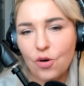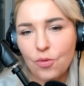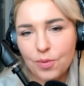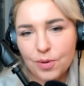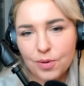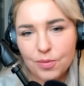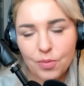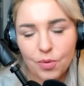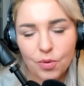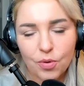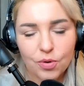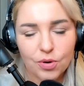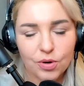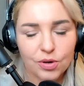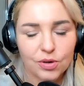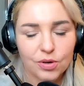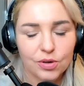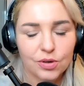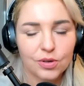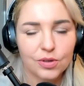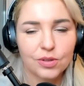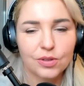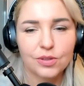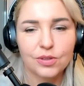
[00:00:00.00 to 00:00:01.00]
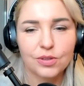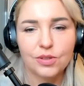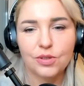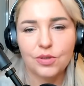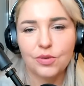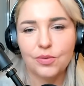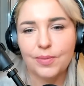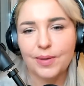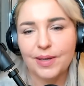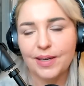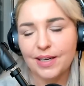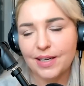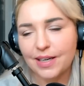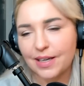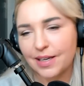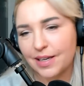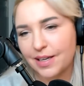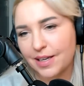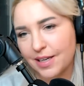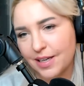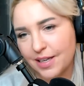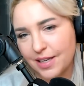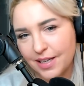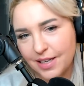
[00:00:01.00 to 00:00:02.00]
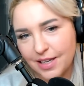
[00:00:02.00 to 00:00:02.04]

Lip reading: open borders, to be,